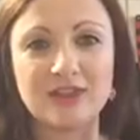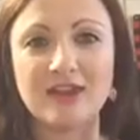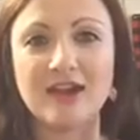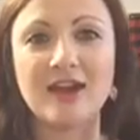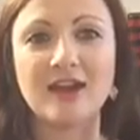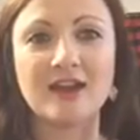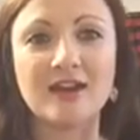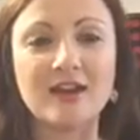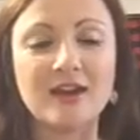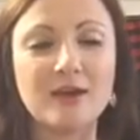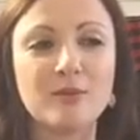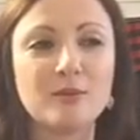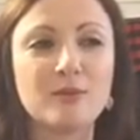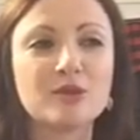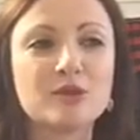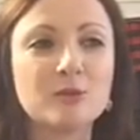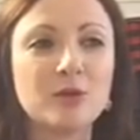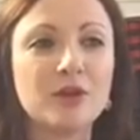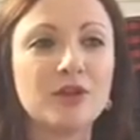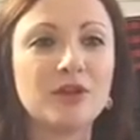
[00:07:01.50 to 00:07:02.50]
that,
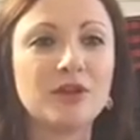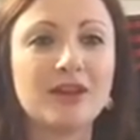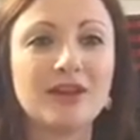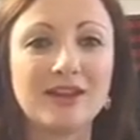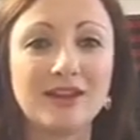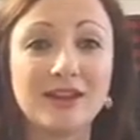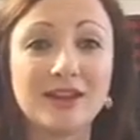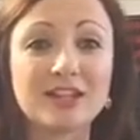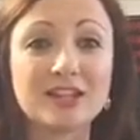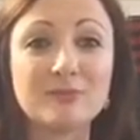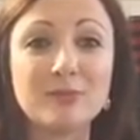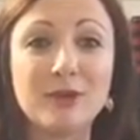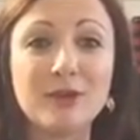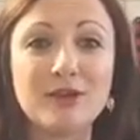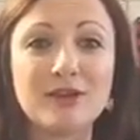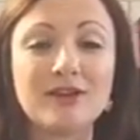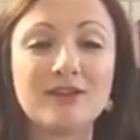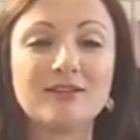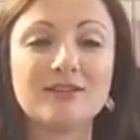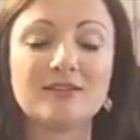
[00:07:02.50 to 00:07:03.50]
to where they're getting
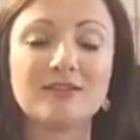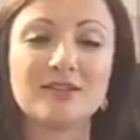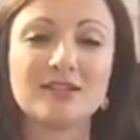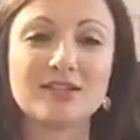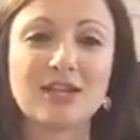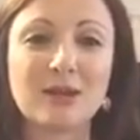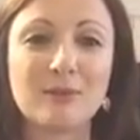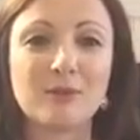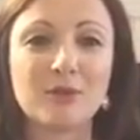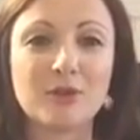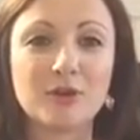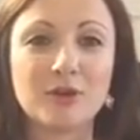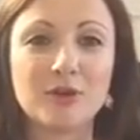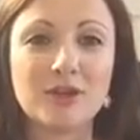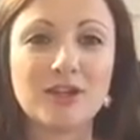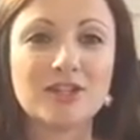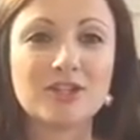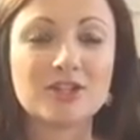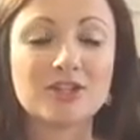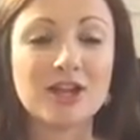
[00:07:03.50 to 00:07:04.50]
experience, they're getting time with their
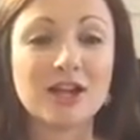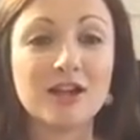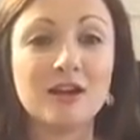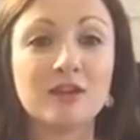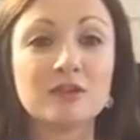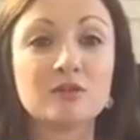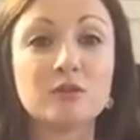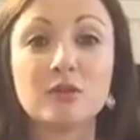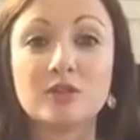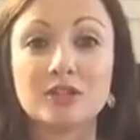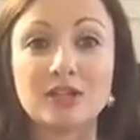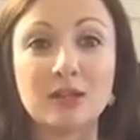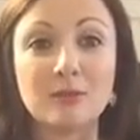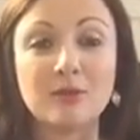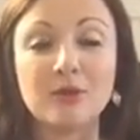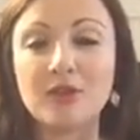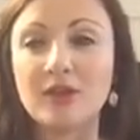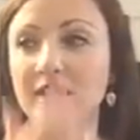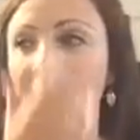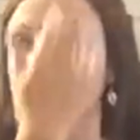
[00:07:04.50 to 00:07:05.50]
grandchild or time
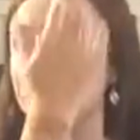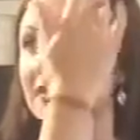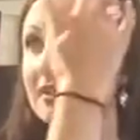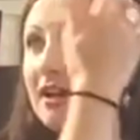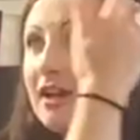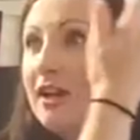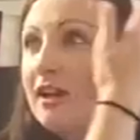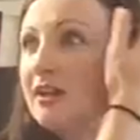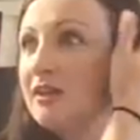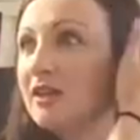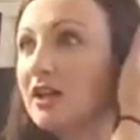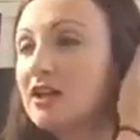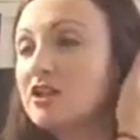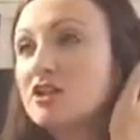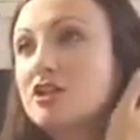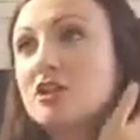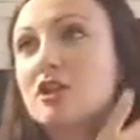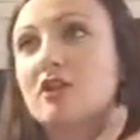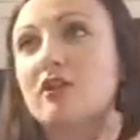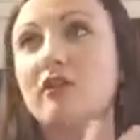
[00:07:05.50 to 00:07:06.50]
with us.
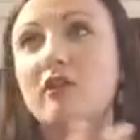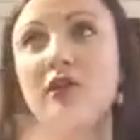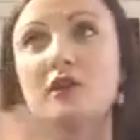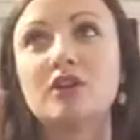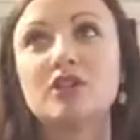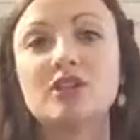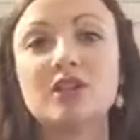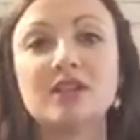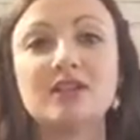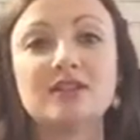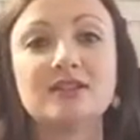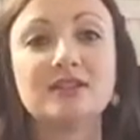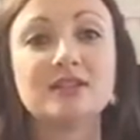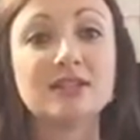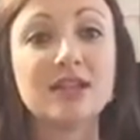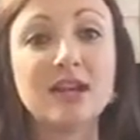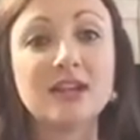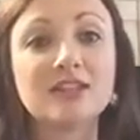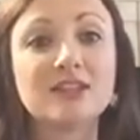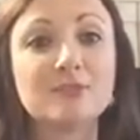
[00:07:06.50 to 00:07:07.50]
Last year for Jason's
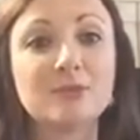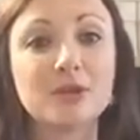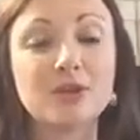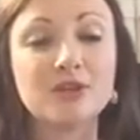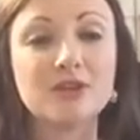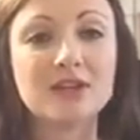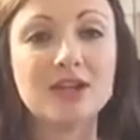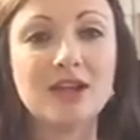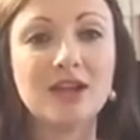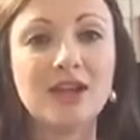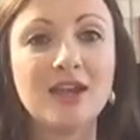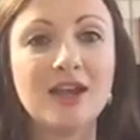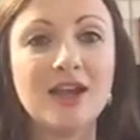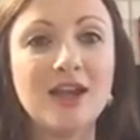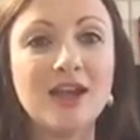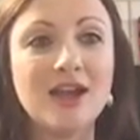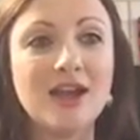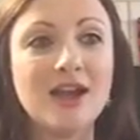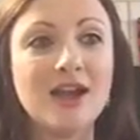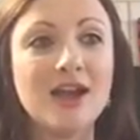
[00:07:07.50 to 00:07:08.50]
dad's birthday,
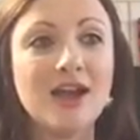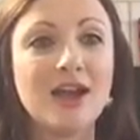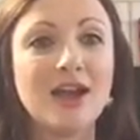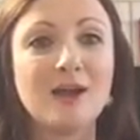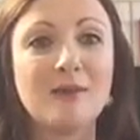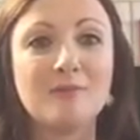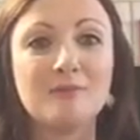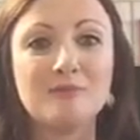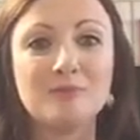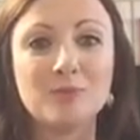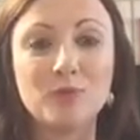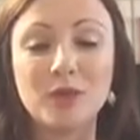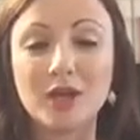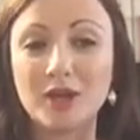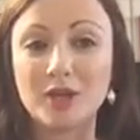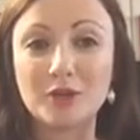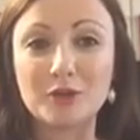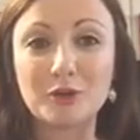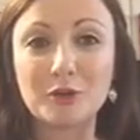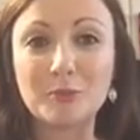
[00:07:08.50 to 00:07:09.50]
we
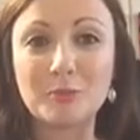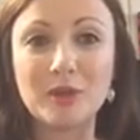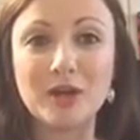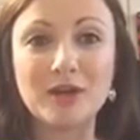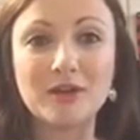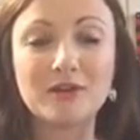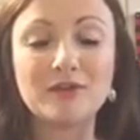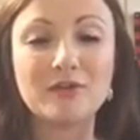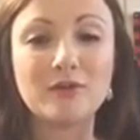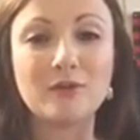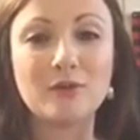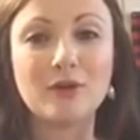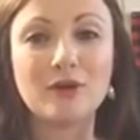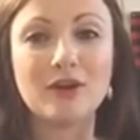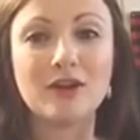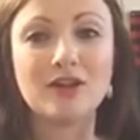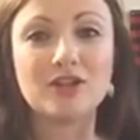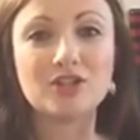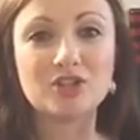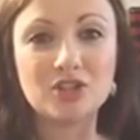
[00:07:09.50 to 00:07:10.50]
got a Groupon
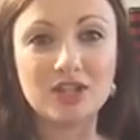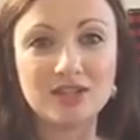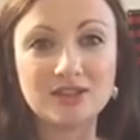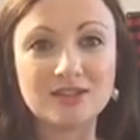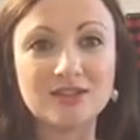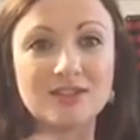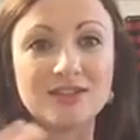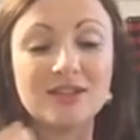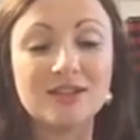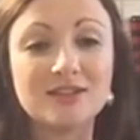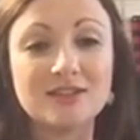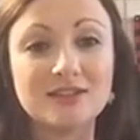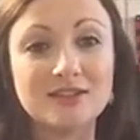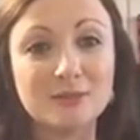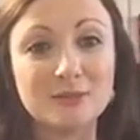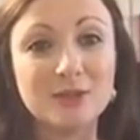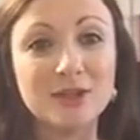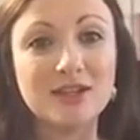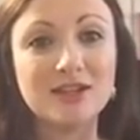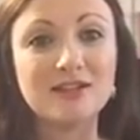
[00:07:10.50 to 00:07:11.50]
for Jason and his
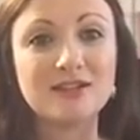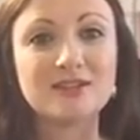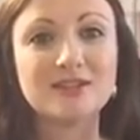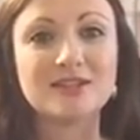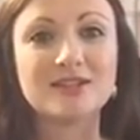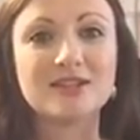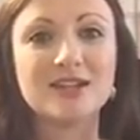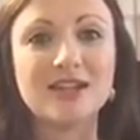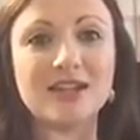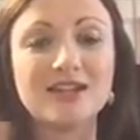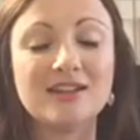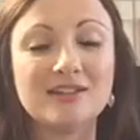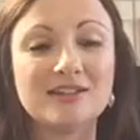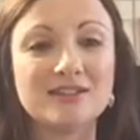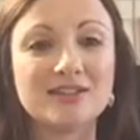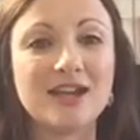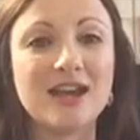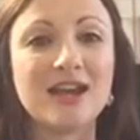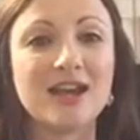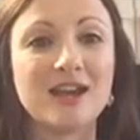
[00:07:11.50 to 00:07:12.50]
siblings to take his
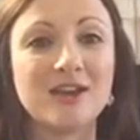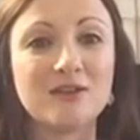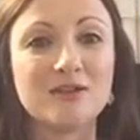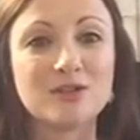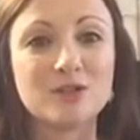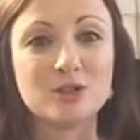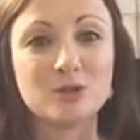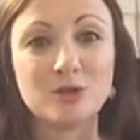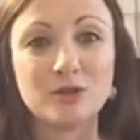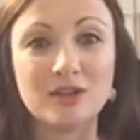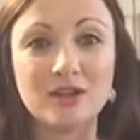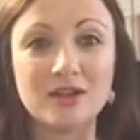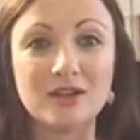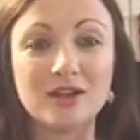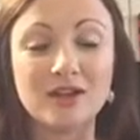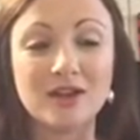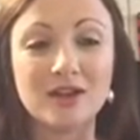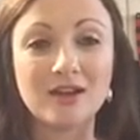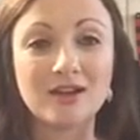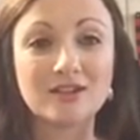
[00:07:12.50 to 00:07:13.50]
dad out to
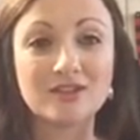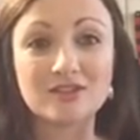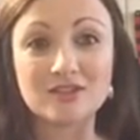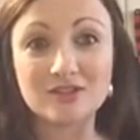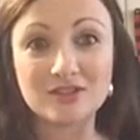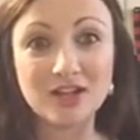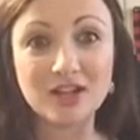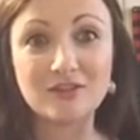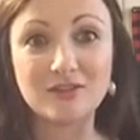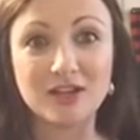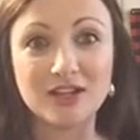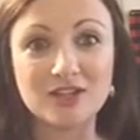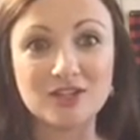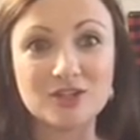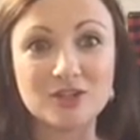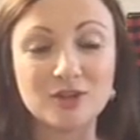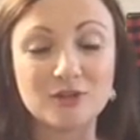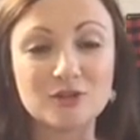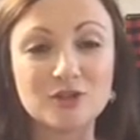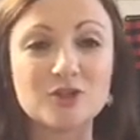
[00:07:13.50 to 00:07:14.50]
a gun range
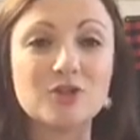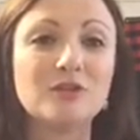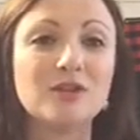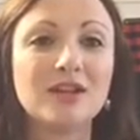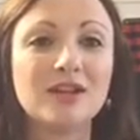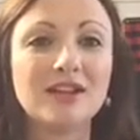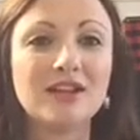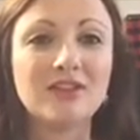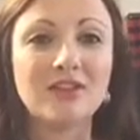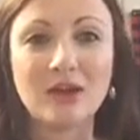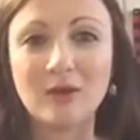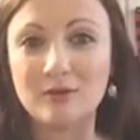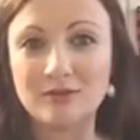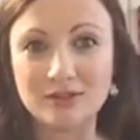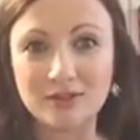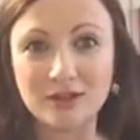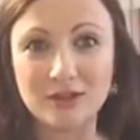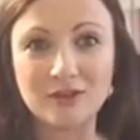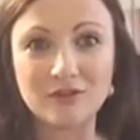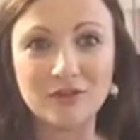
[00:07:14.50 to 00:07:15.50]
to go shooting, and that was a
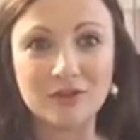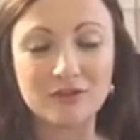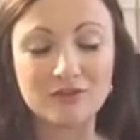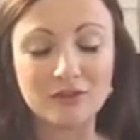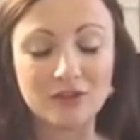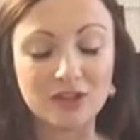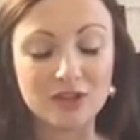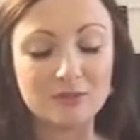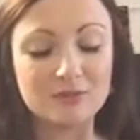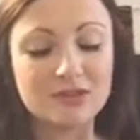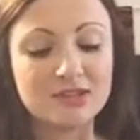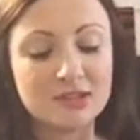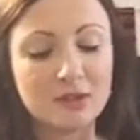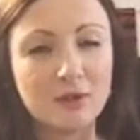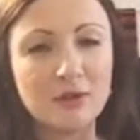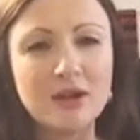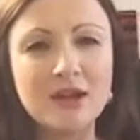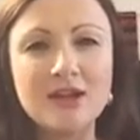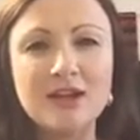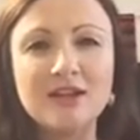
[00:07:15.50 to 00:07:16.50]
lot of fun for them. So
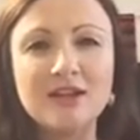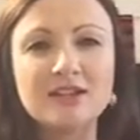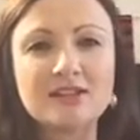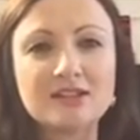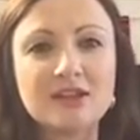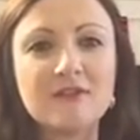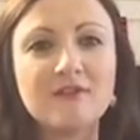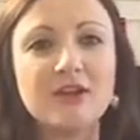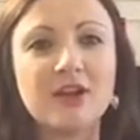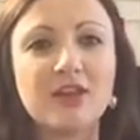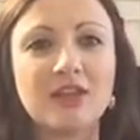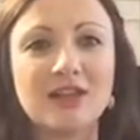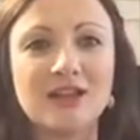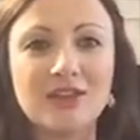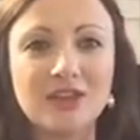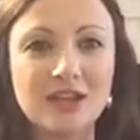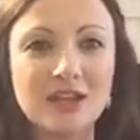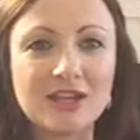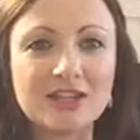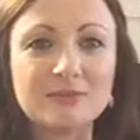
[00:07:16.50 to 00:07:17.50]
stuff like that. I
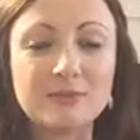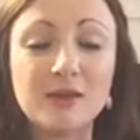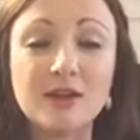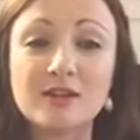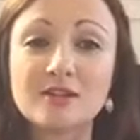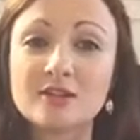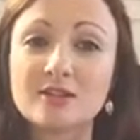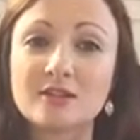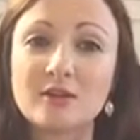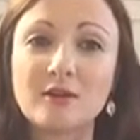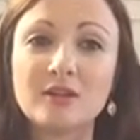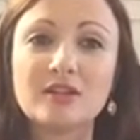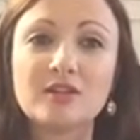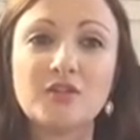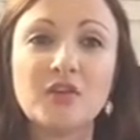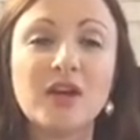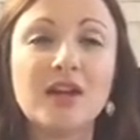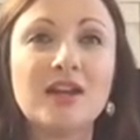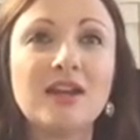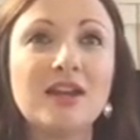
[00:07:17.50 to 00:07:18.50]
think experiences are always
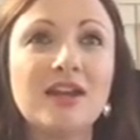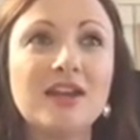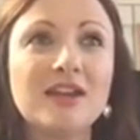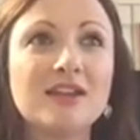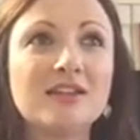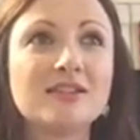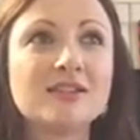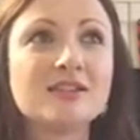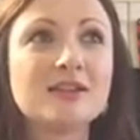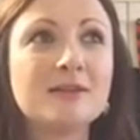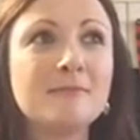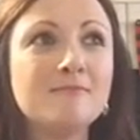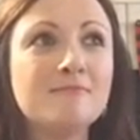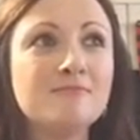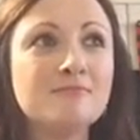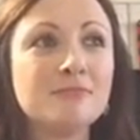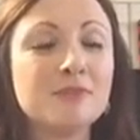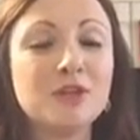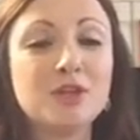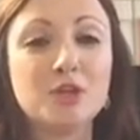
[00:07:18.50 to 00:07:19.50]
fun, and
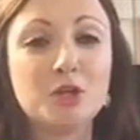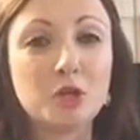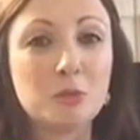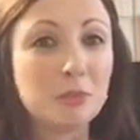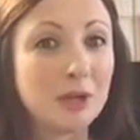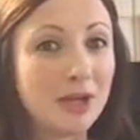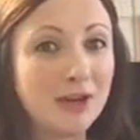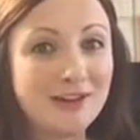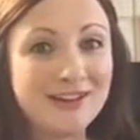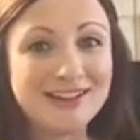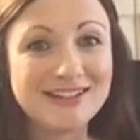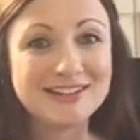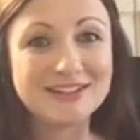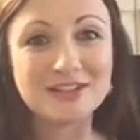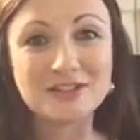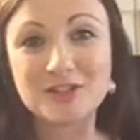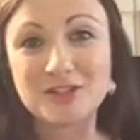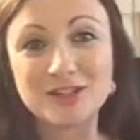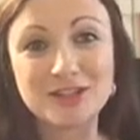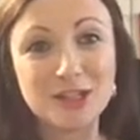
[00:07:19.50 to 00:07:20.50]
you know, your parents are
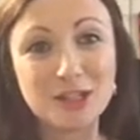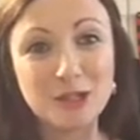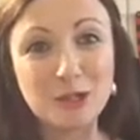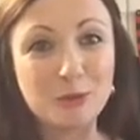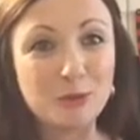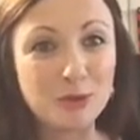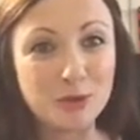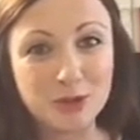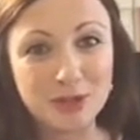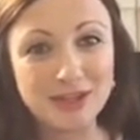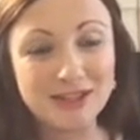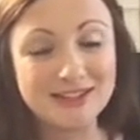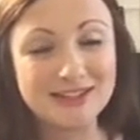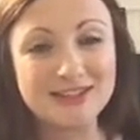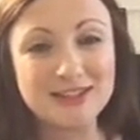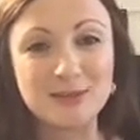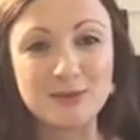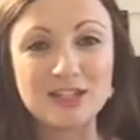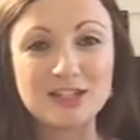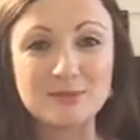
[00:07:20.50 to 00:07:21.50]
just like you with your kids.
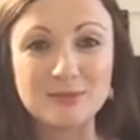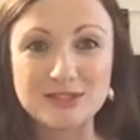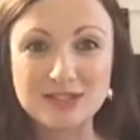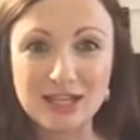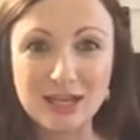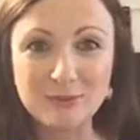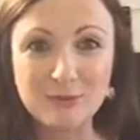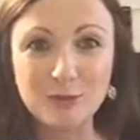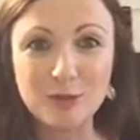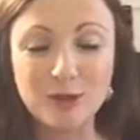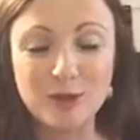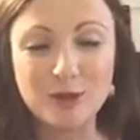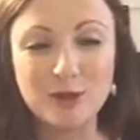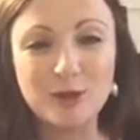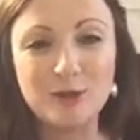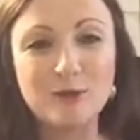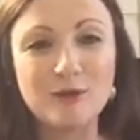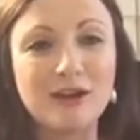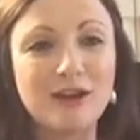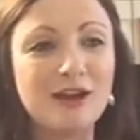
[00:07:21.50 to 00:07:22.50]
They want to spend time with you.
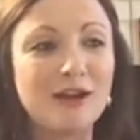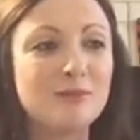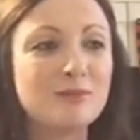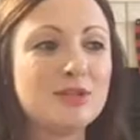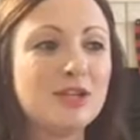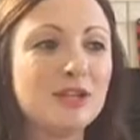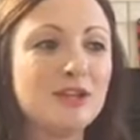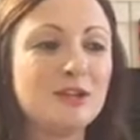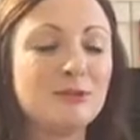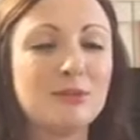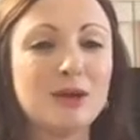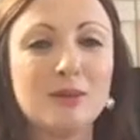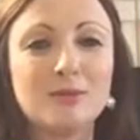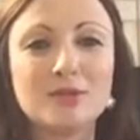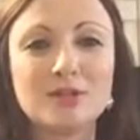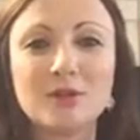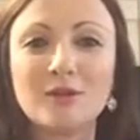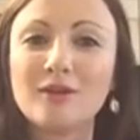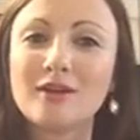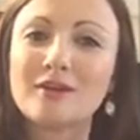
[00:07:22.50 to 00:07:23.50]
Take your mom
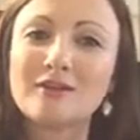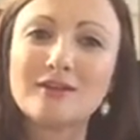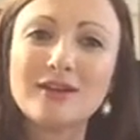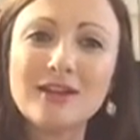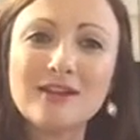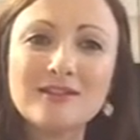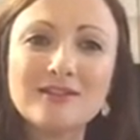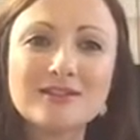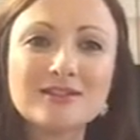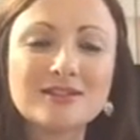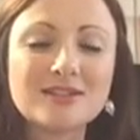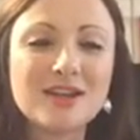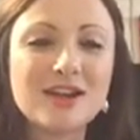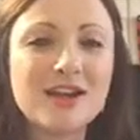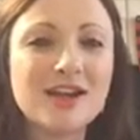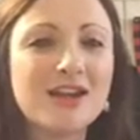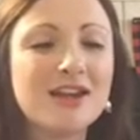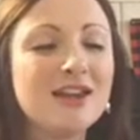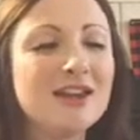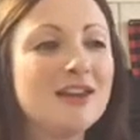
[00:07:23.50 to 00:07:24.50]
to go get her nails
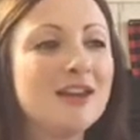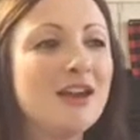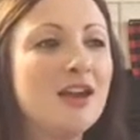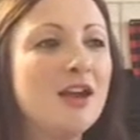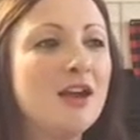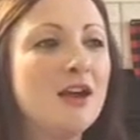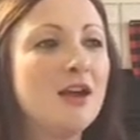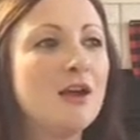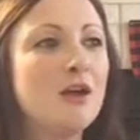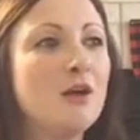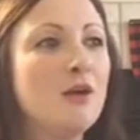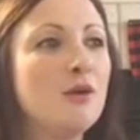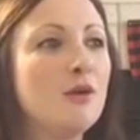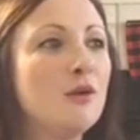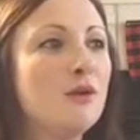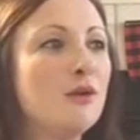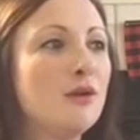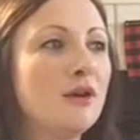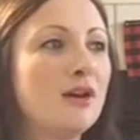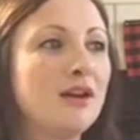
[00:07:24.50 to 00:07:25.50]
done,
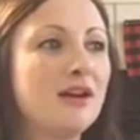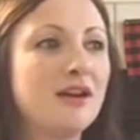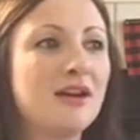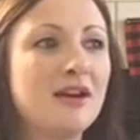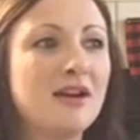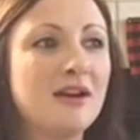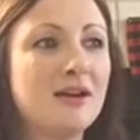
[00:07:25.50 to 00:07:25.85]
or